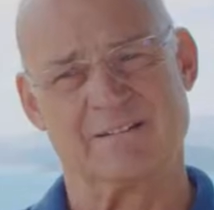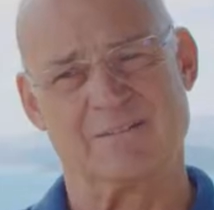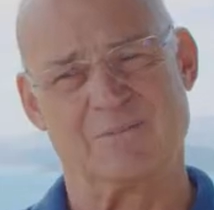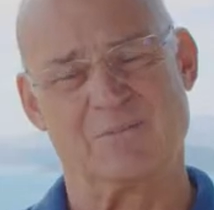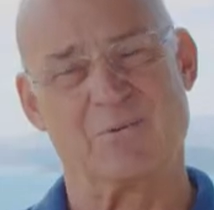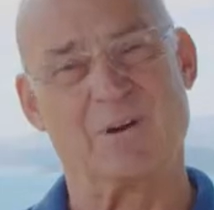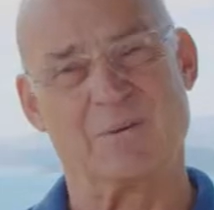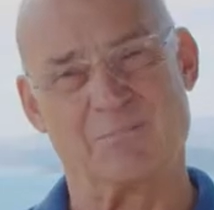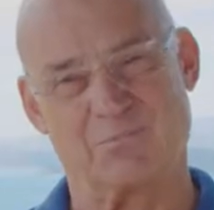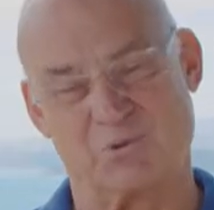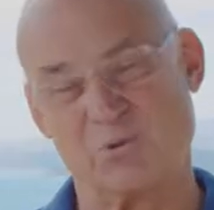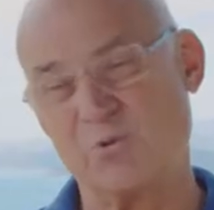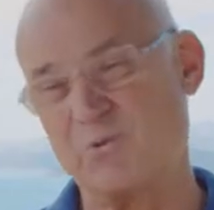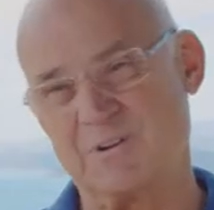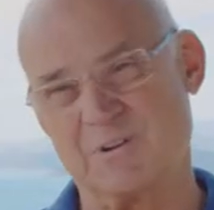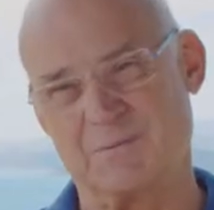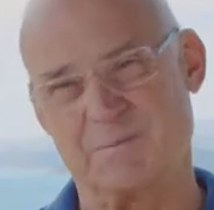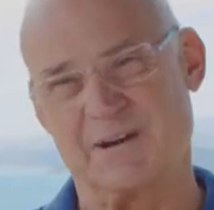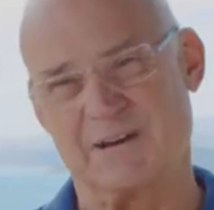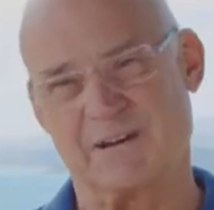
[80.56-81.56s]
What I'm
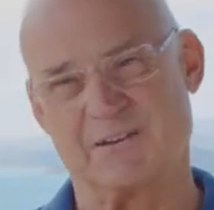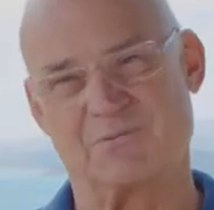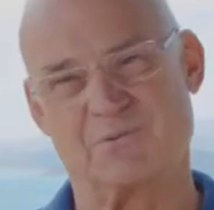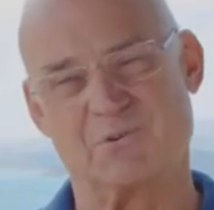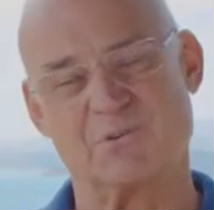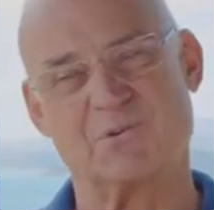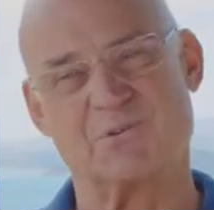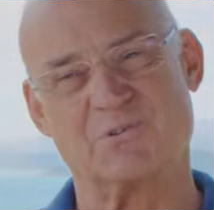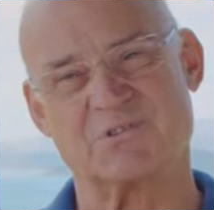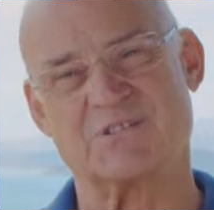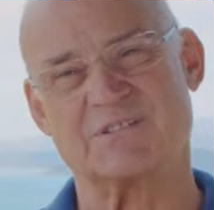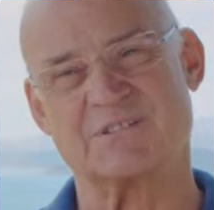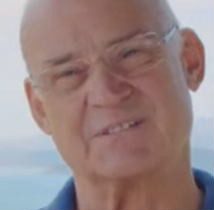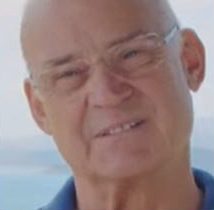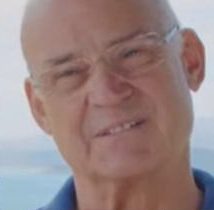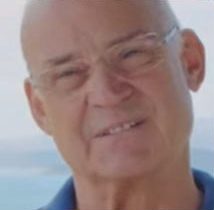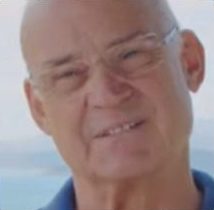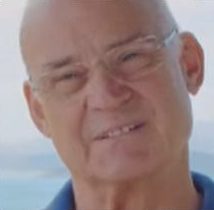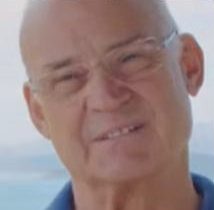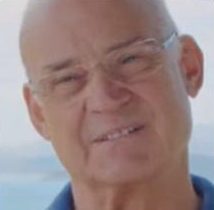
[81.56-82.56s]
talking about, of course,
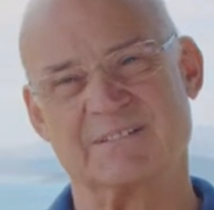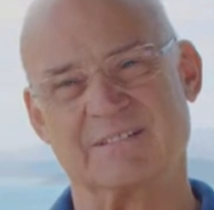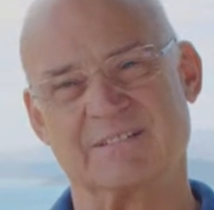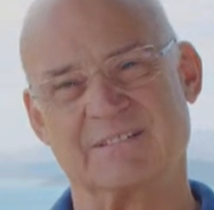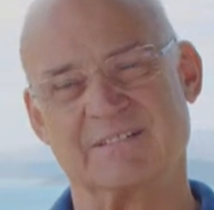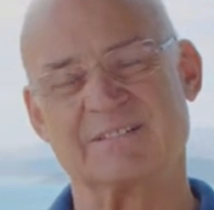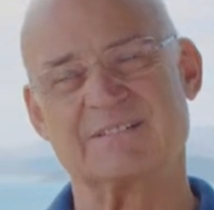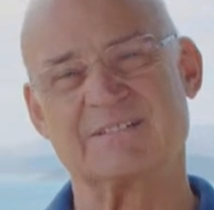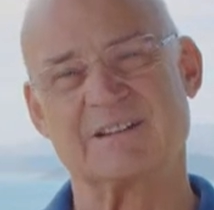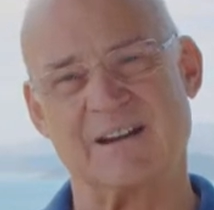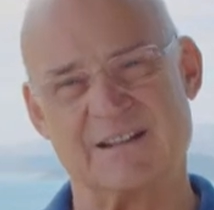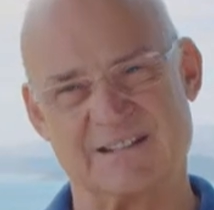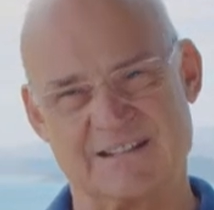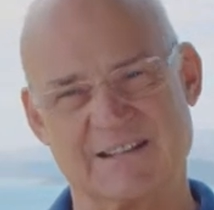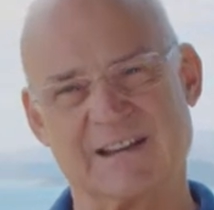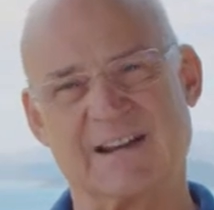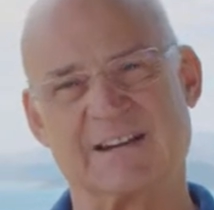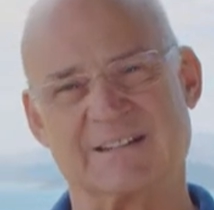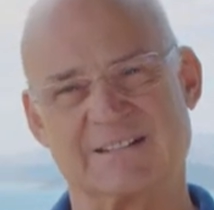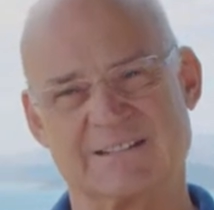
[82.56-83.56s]
is
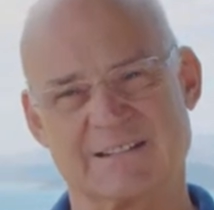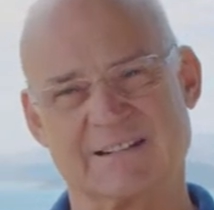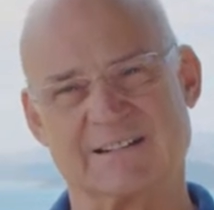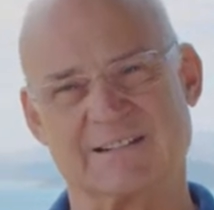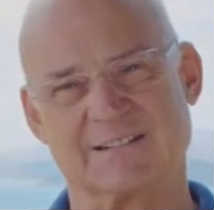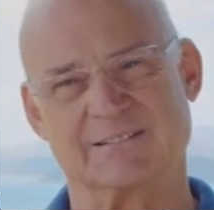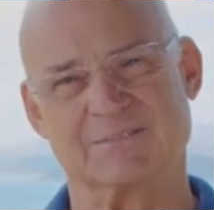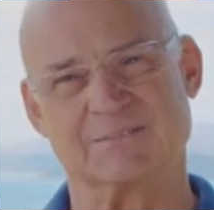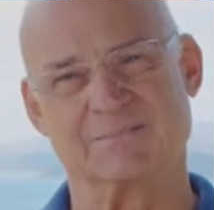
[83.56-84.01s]
kaitiakitanga.